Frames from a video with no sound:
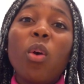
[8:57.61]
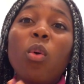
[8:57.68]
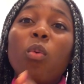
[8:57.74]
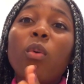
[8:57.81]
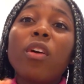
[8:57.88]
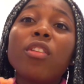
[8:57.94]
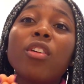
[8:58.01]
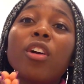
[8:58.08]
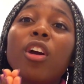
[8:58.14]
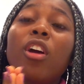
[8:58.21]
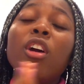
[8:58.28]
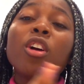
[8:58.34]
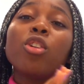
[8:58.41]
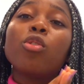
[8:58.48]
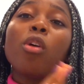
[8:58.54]
whether
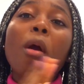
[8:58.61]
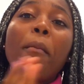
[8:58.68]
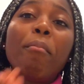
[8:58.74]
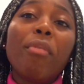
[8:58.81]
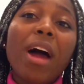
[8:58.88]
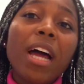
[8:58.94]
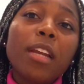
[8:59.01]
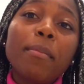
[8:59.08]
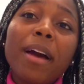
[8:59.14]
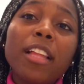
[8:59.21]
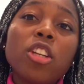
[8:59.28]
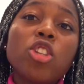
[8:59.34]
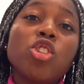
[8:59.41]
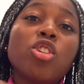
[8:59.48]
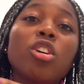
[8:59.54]
you're a brand
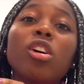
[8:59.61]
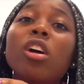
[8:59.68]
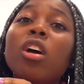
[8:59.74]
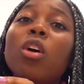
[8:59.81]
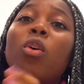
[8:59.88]
manager,